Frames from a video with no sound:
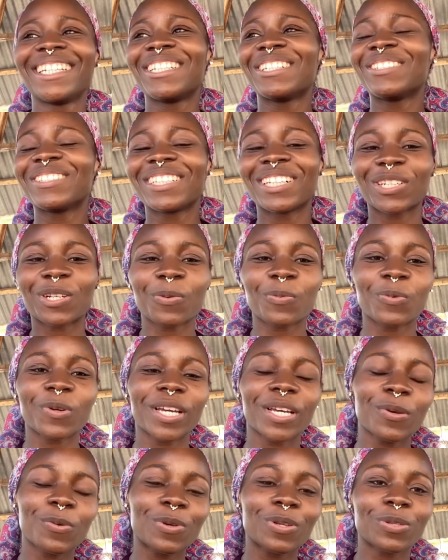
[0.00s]
the old setup
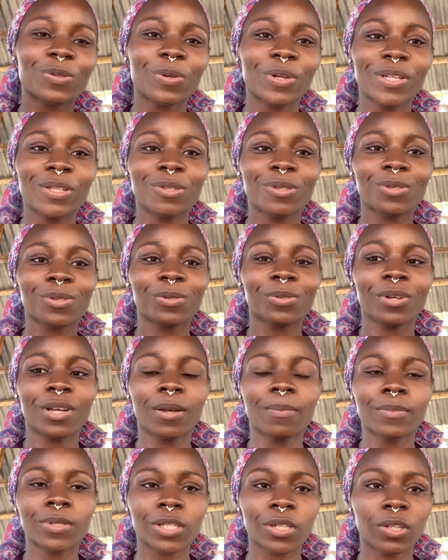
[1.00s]
where he was going to
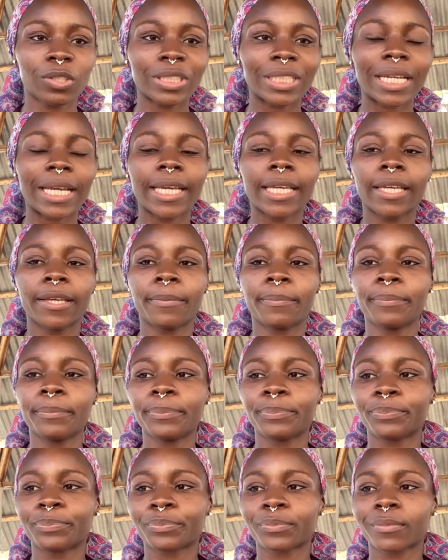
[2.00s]
um slaughter
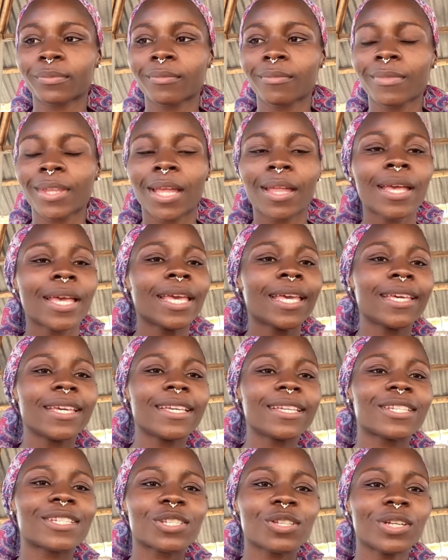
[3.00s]
him
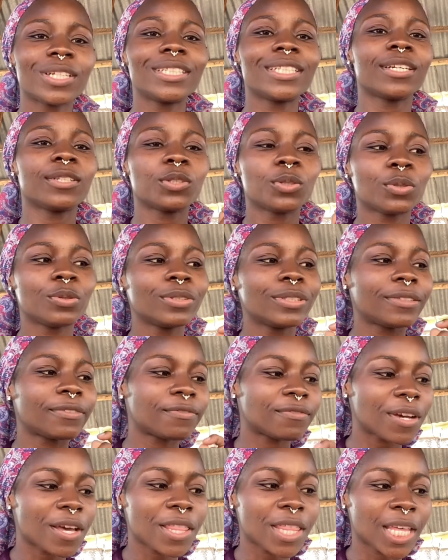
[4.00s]
his son then told the
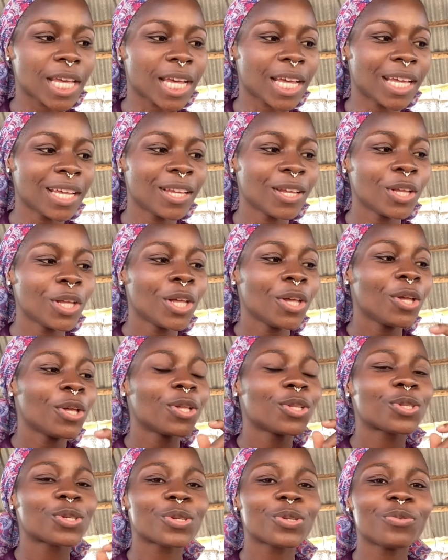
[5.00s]
father
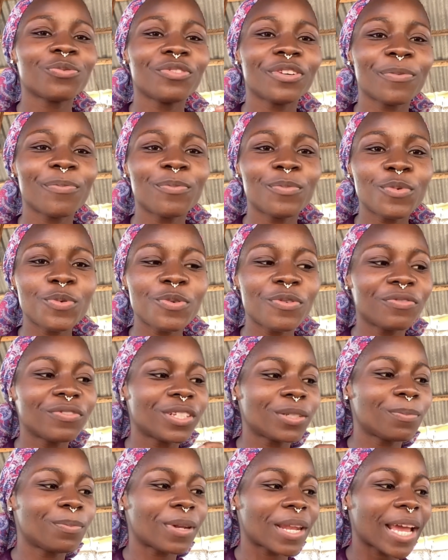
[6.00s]
to remove
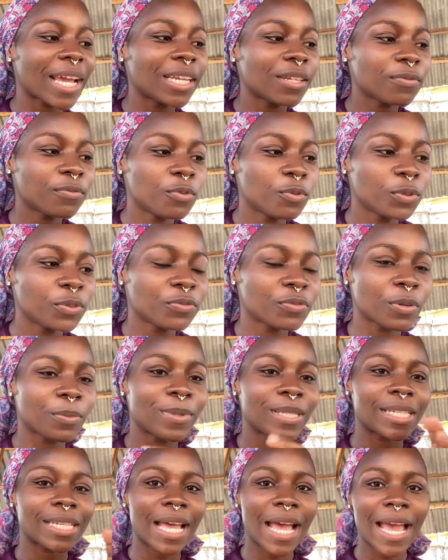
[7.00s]
the blindfold from
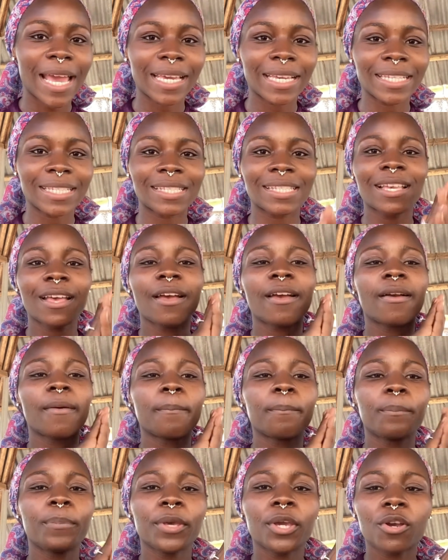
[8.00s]
his eyes
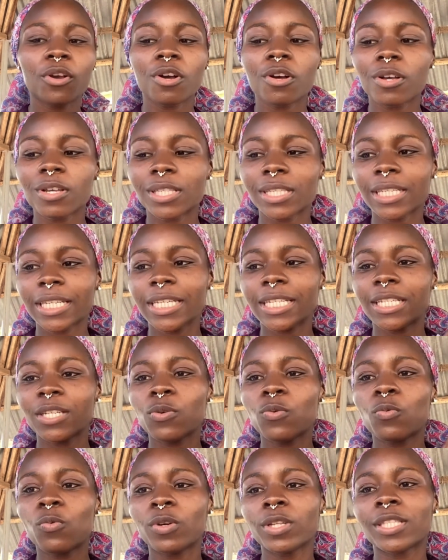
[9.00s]
because he
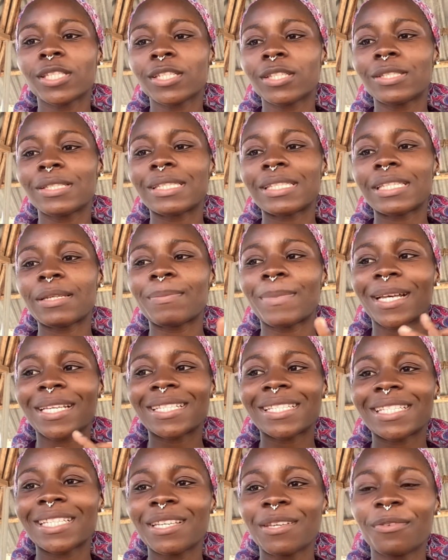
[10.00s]
didn't want it to seem
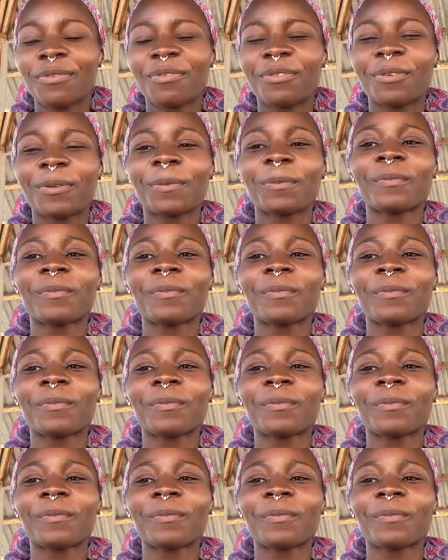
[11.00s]
as if